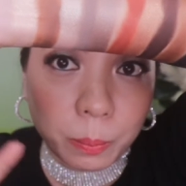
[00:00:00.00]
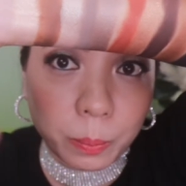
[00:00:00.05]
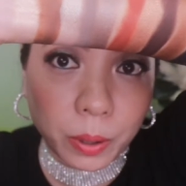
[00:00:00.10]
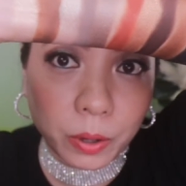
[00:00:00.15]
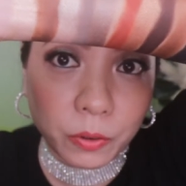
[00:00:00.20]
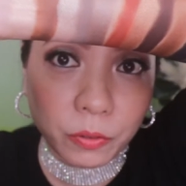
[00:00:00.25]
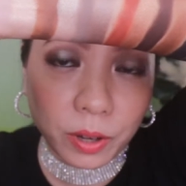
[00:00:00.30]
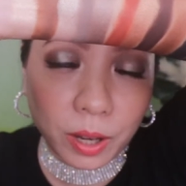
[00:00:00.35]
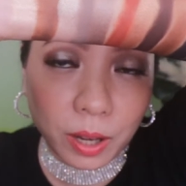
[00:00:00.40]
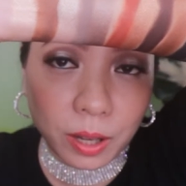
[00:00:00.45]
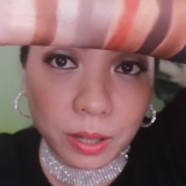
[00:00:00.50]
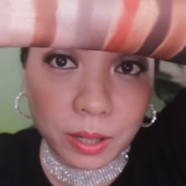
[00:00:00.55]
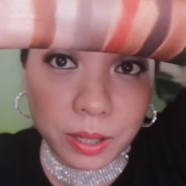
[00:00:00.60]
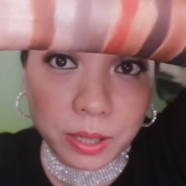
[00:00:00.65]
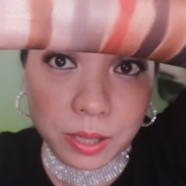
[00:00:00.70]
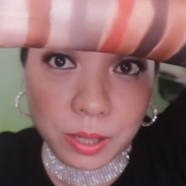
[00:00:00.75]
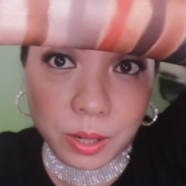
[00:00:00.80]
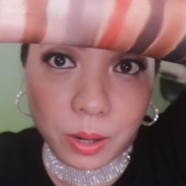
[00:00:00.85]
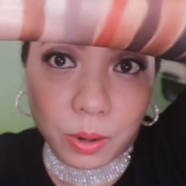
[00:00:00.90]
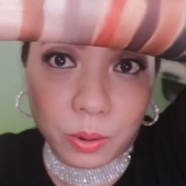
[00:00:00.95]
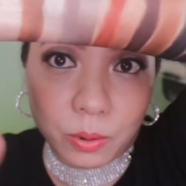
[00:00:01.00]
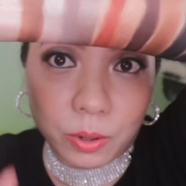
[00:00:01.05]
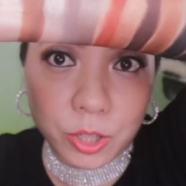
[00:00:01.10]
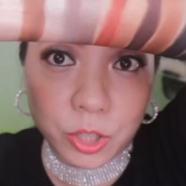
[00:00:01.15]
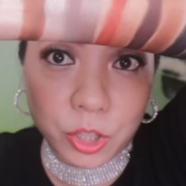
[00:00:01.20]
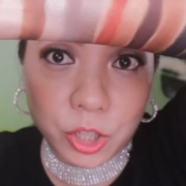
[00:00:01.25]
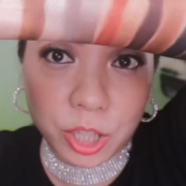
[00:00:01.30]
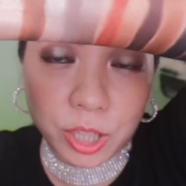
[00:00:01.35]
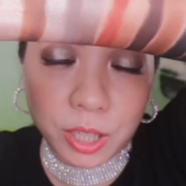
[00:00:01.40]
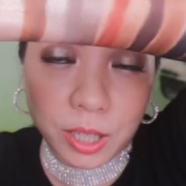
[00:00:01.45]
Both colors, the
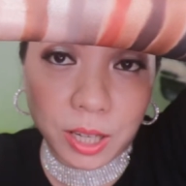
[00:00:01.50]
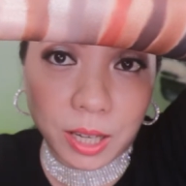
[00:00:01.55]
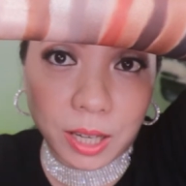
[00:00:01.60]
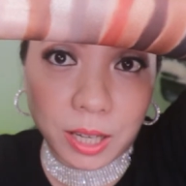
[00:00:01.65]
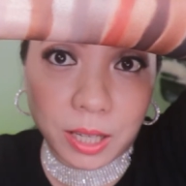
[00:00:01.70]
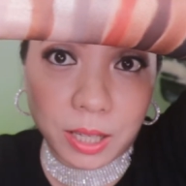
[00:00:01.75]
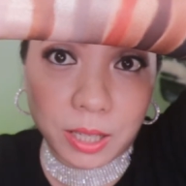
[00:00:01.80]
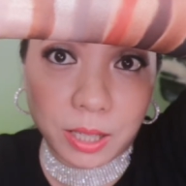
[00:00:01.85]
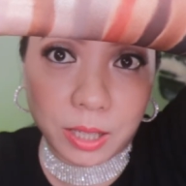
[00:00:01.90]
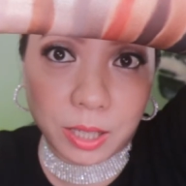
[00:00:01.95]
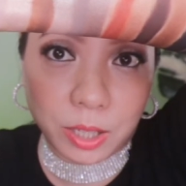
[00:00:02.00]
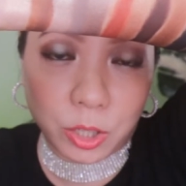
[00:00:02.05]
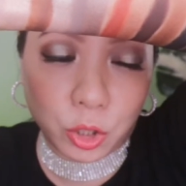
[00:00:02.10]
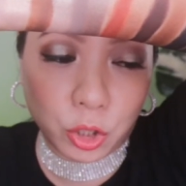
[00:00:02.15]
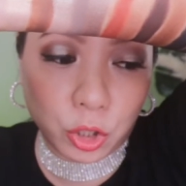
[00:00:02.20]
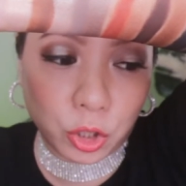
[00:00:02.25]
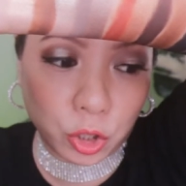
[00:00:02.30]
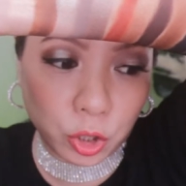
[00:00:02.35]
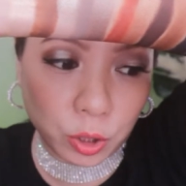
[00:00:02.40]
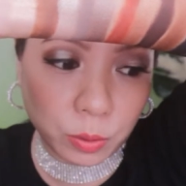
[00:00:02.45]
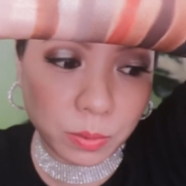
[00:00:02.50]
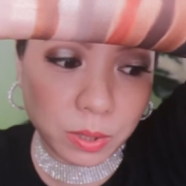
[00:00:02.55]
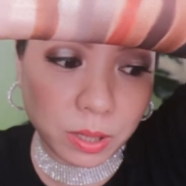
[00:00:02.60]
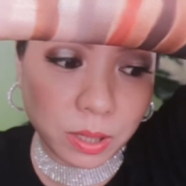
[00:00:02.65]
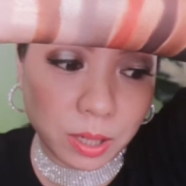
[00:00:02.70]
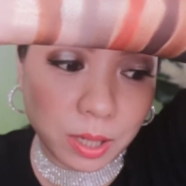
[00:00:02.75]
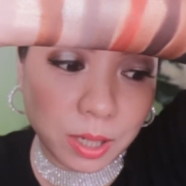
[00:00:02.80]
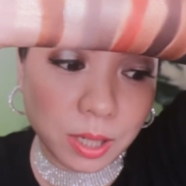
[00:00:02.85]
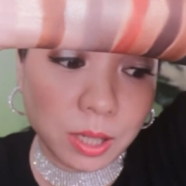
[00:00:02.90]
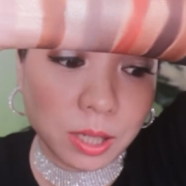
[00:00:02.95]
original and the dupe,
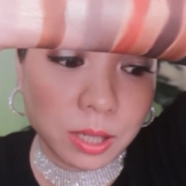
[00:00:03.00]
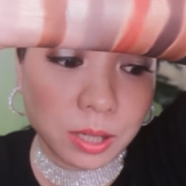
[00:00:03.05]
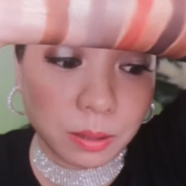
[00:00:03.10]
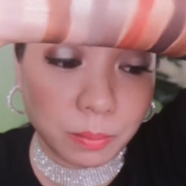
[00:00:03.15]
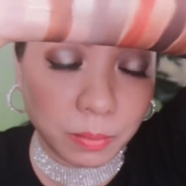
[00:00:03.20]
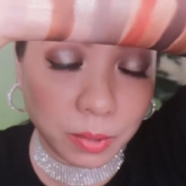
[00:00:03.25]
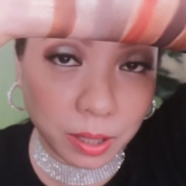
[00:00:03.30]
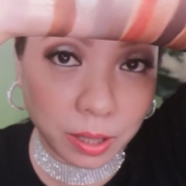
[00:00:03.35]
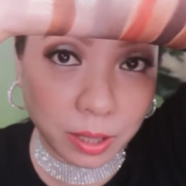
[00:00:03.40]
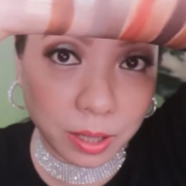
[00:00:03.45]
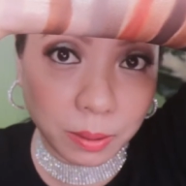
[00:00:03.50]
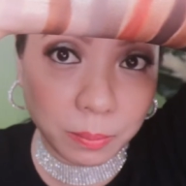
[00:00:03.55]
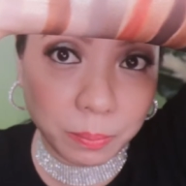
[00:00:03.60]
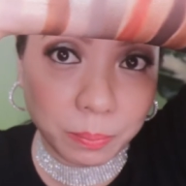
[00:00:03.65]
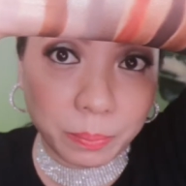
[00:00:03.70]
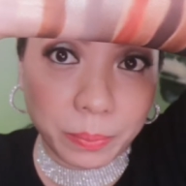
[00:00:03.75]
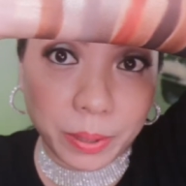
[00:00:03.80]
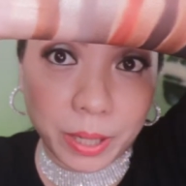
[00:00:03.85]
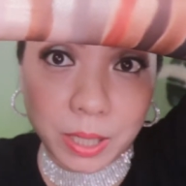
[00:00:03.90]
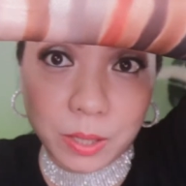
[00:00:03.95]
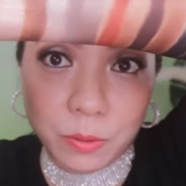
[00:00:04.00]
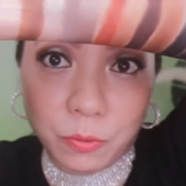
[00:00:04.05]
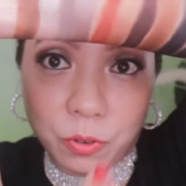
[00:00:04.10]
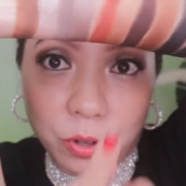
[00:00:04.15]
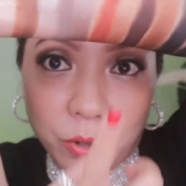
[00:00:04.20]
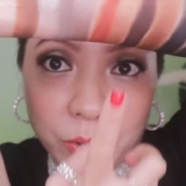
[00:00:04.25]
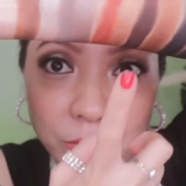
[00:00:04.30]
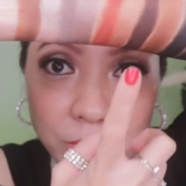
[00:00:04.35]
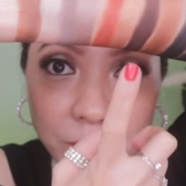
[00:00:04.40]
seem similar, but for